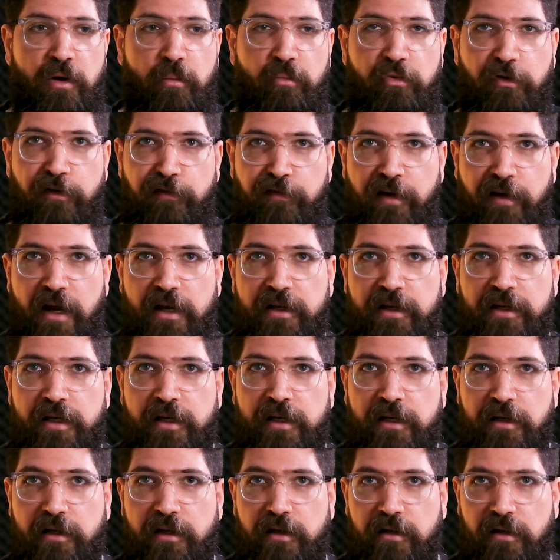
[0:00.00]

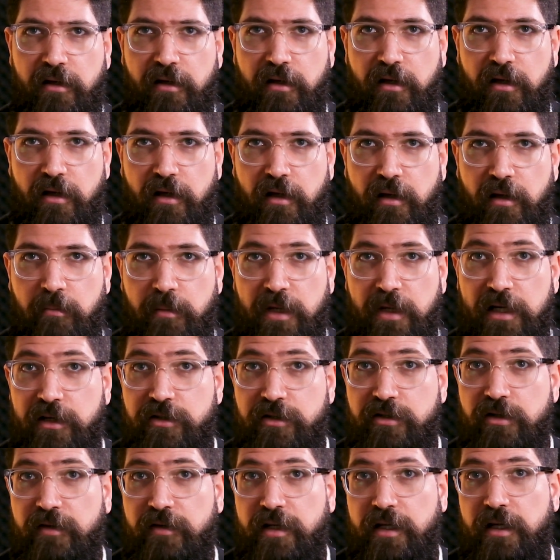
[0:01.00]
providing
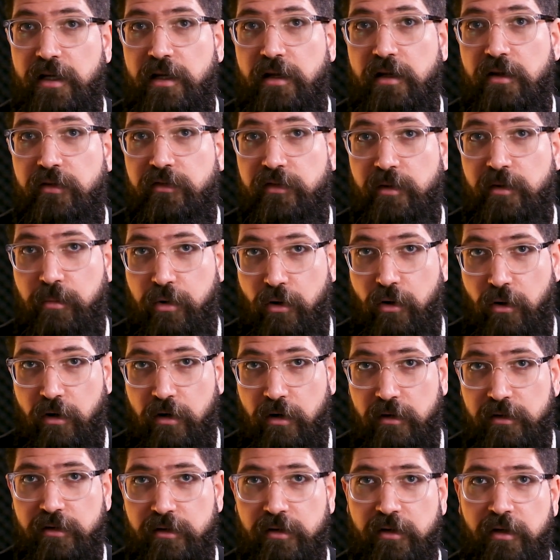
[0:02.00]
military
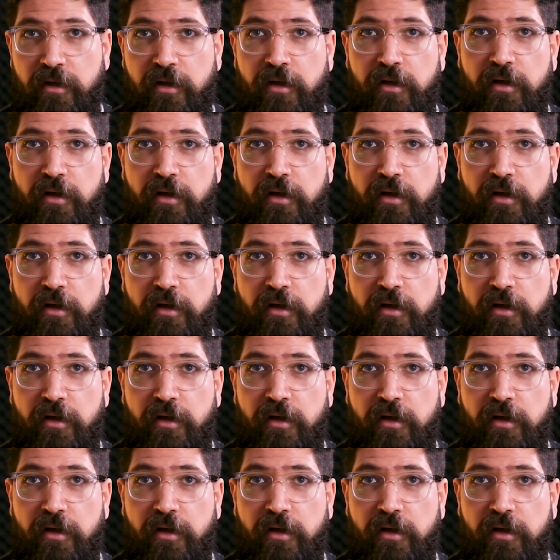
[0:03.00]
support,